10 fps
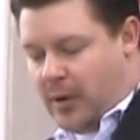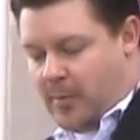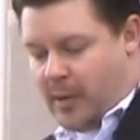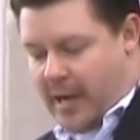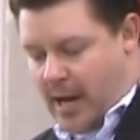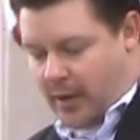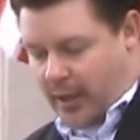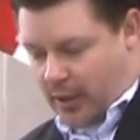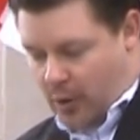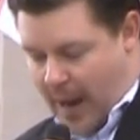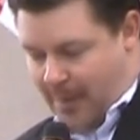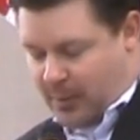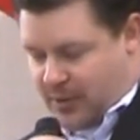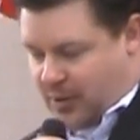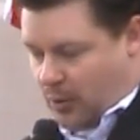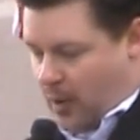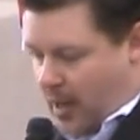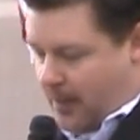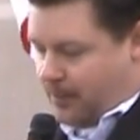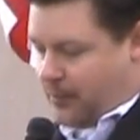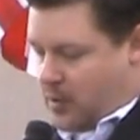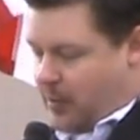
anybody out here who happens to